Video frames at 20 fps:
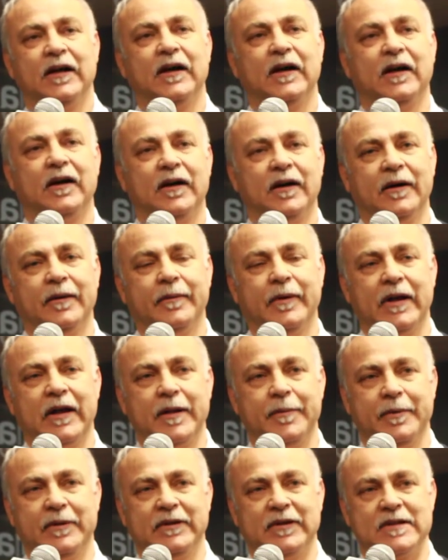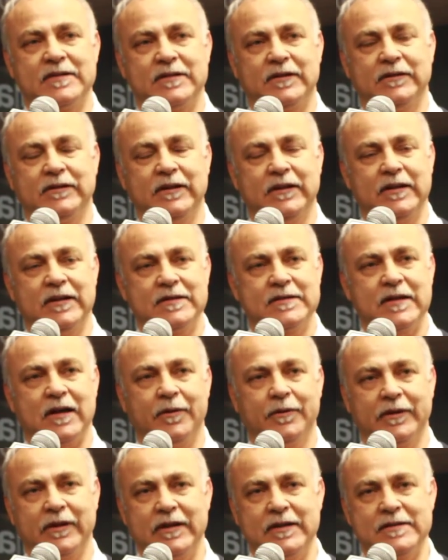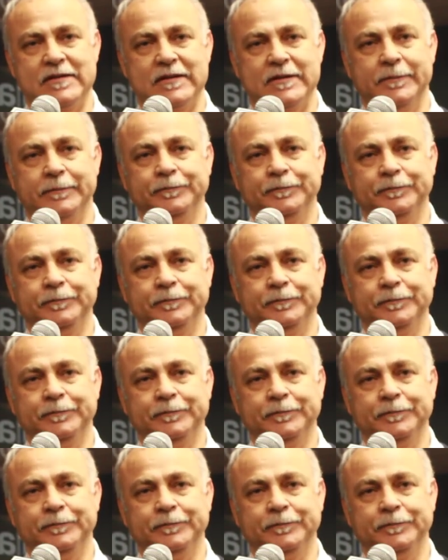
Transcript: uh, Arabian desert in the southeast.